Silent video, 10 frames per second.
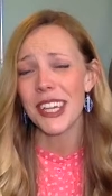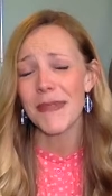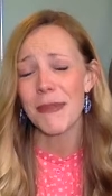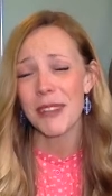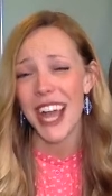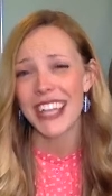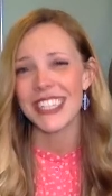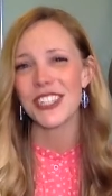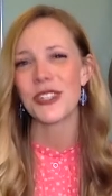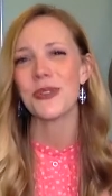can apply
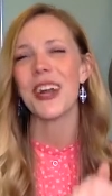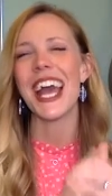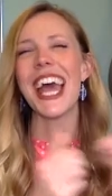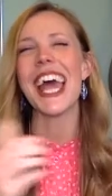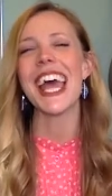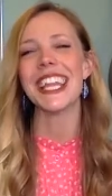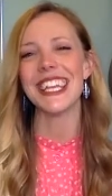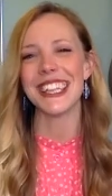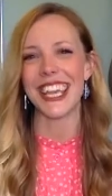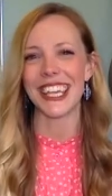this to
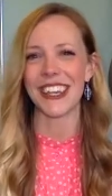anything.